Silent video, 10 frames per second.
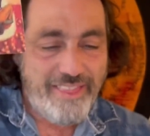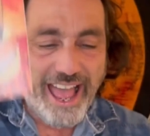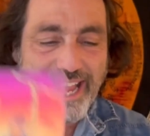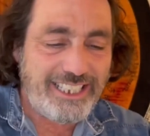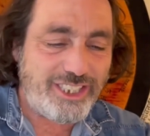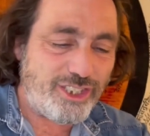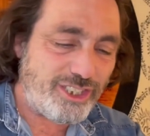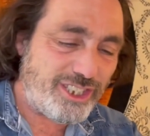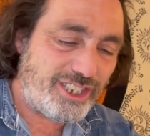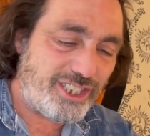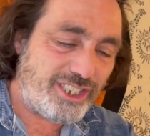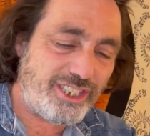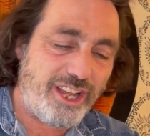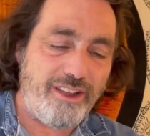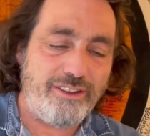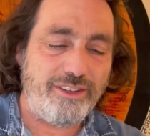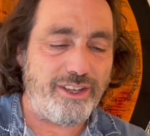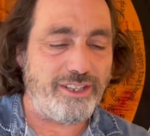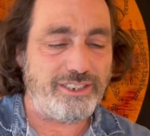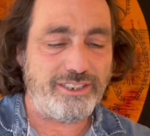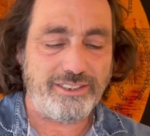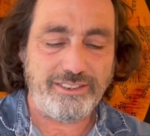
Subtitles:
That is just so good.